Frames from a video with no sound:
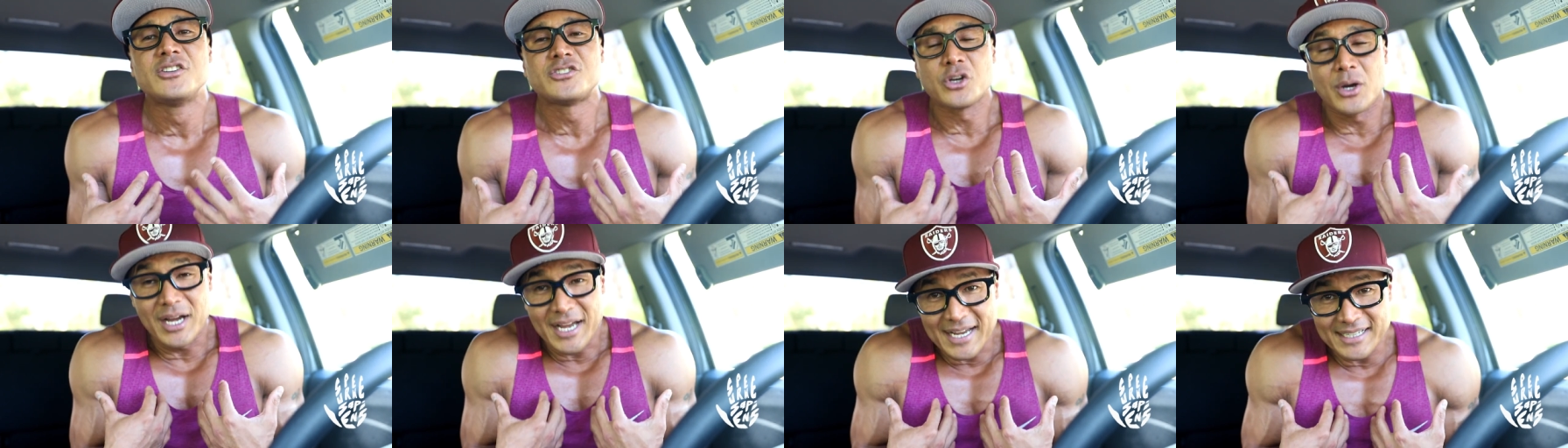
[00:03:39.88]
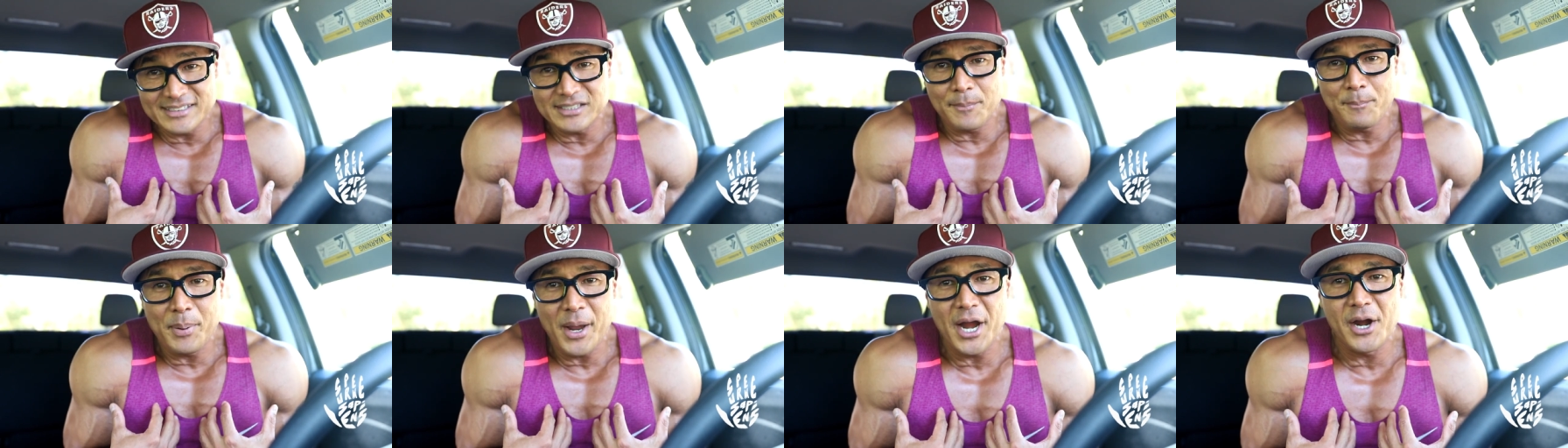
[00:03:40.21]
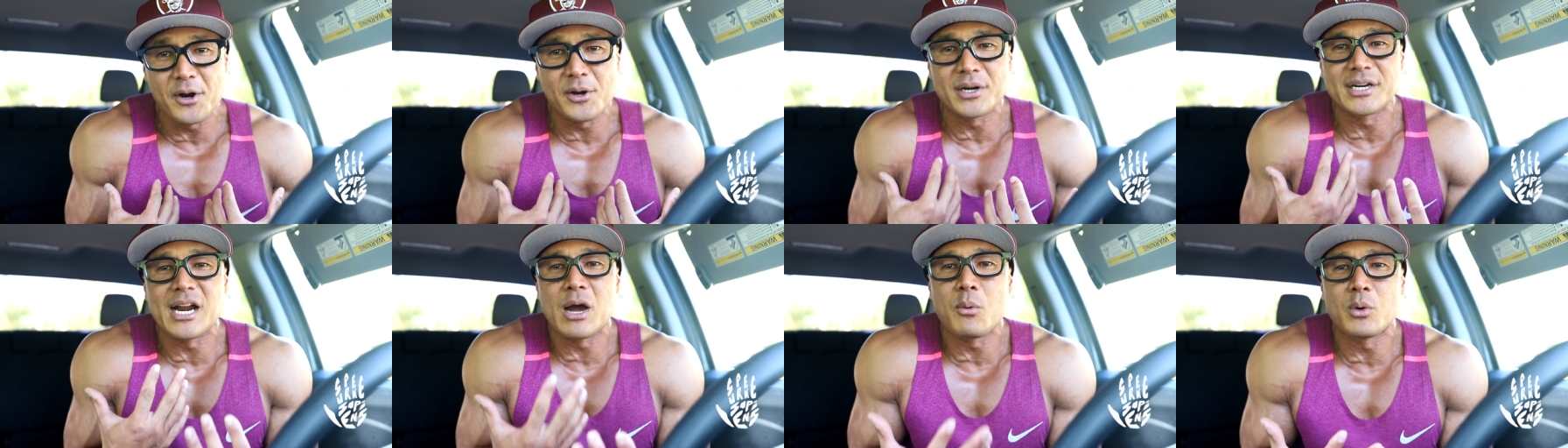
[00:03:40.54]
So as a
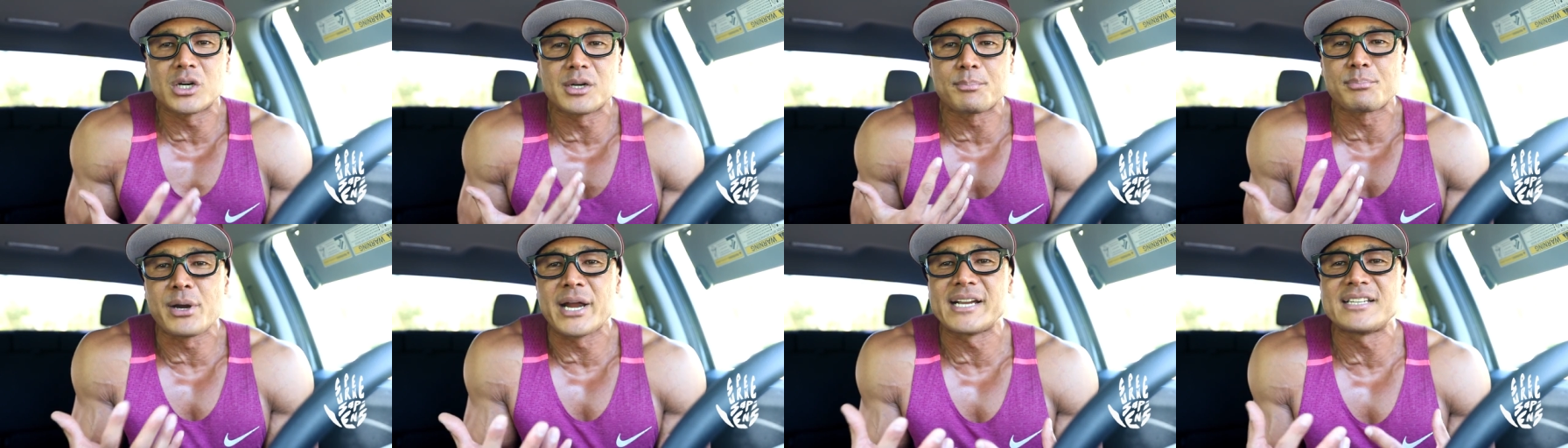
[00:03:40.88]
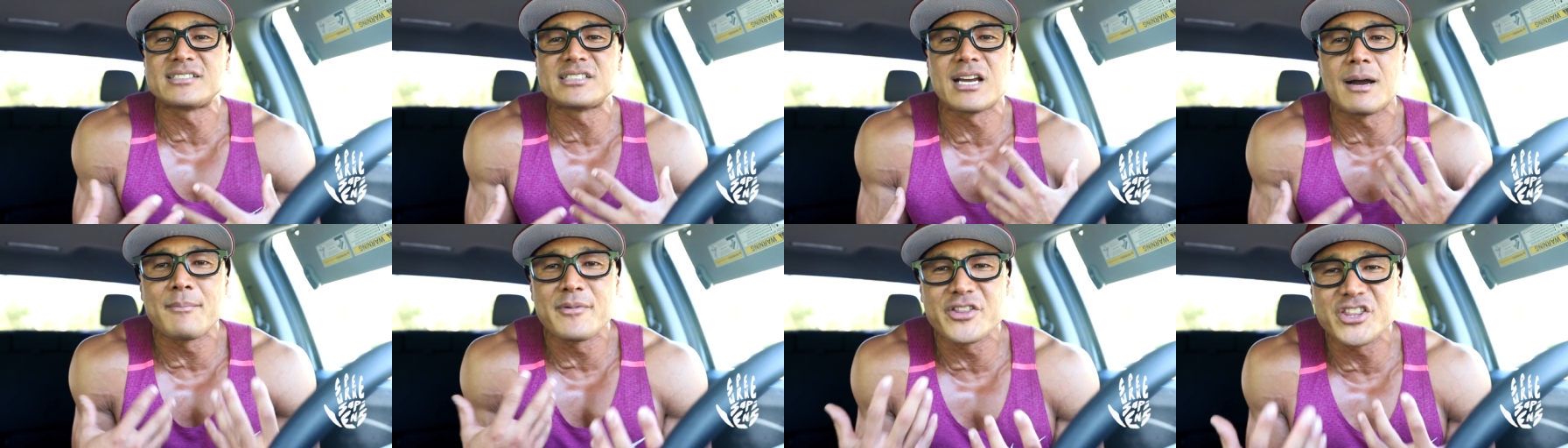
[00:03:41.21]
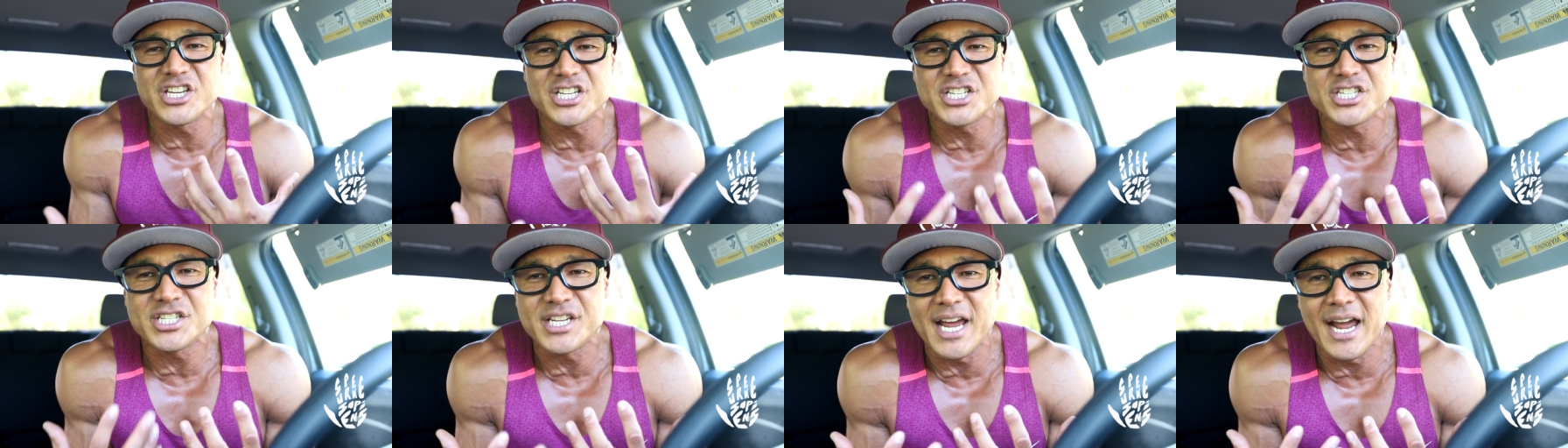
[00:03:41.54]
parent, I want to break some of
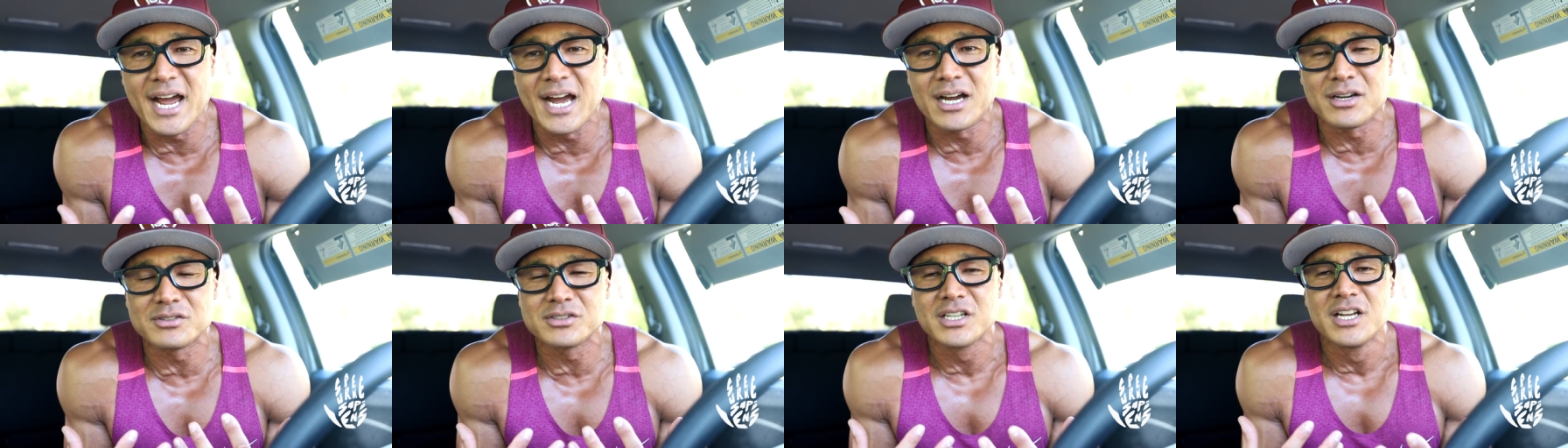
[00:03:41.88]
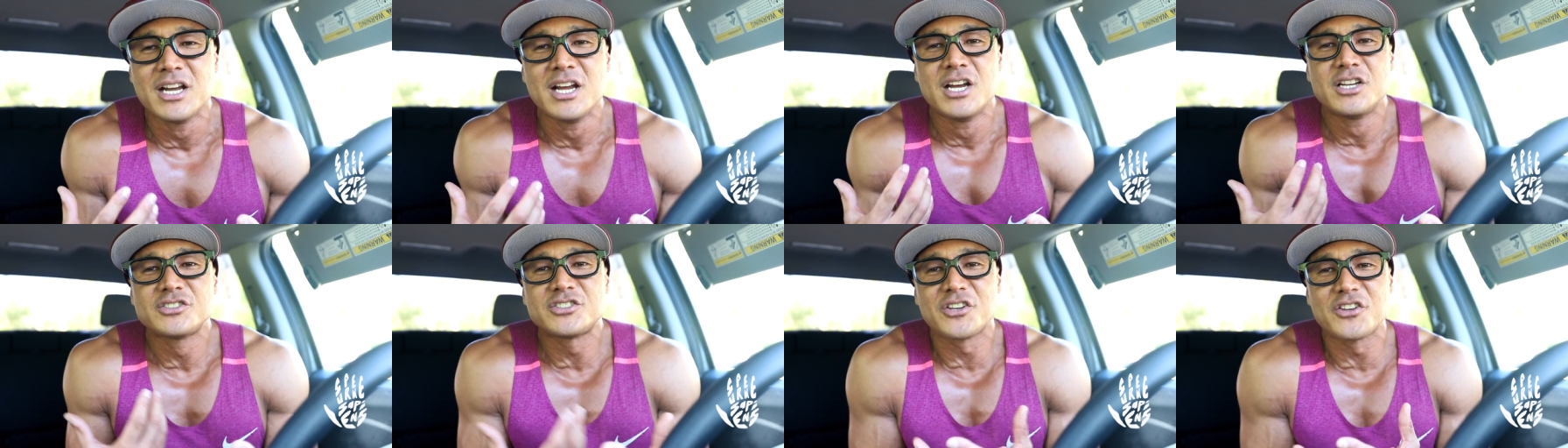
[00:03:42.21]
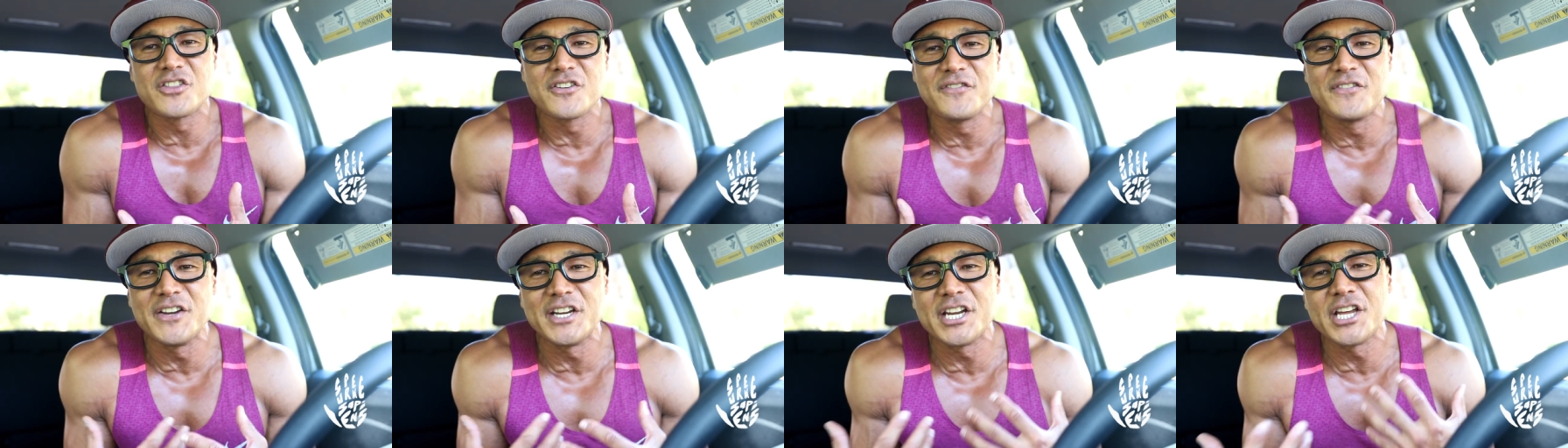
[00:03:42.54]
this down so
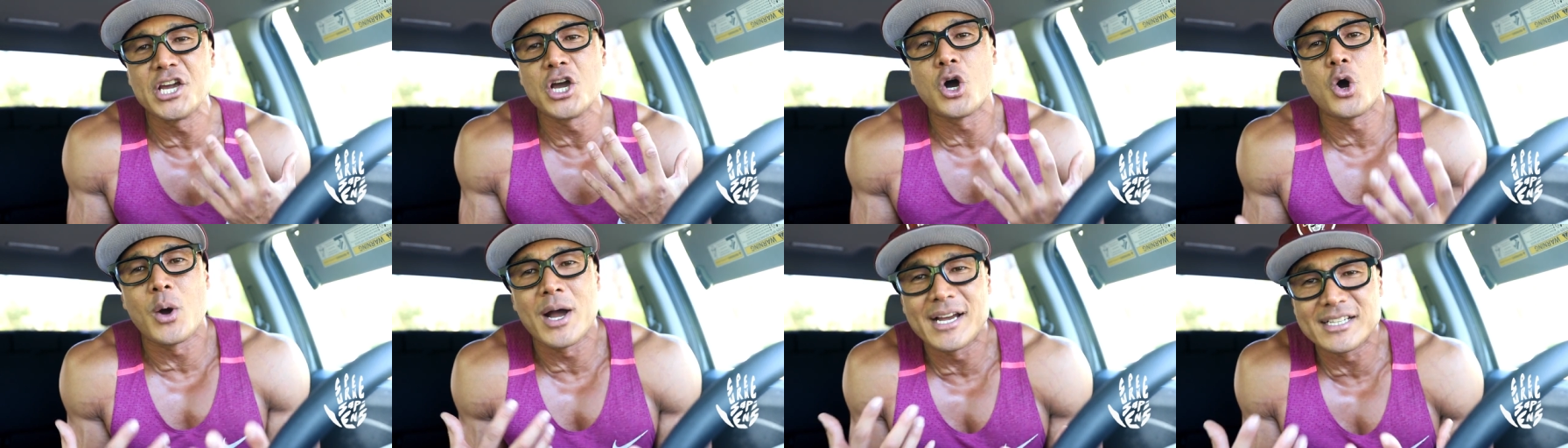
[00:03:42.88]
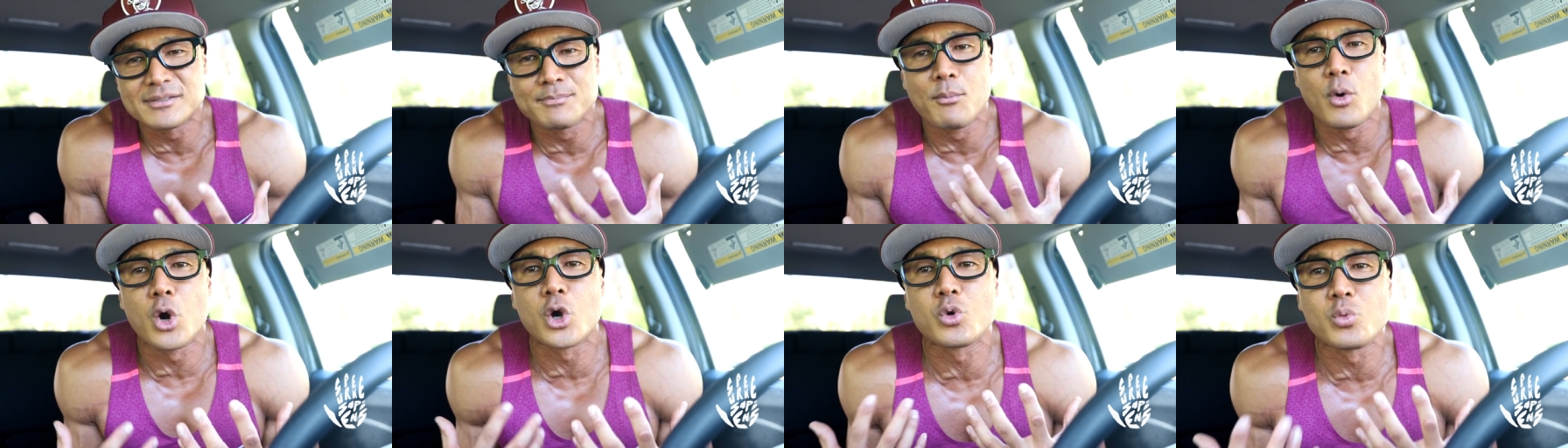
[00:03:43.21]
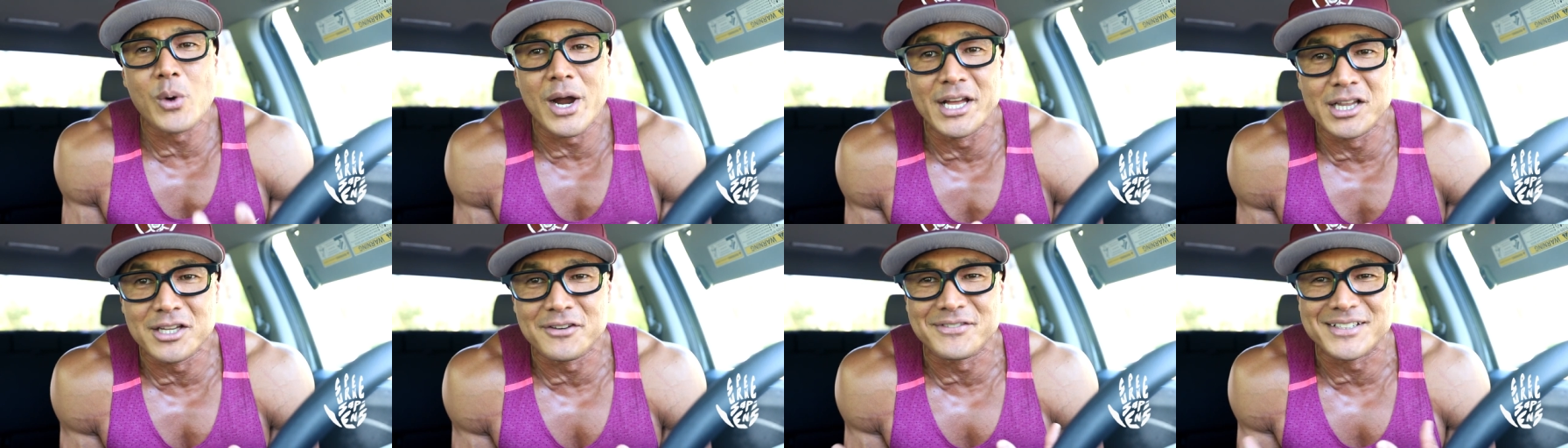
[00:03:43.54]
the video has more
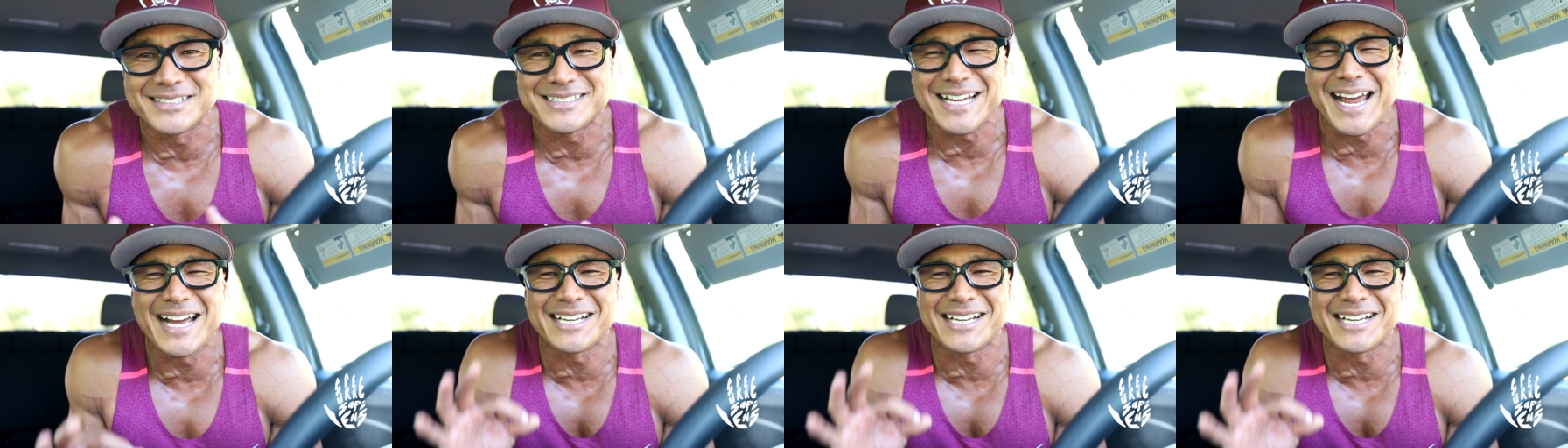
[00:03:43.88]
relevance.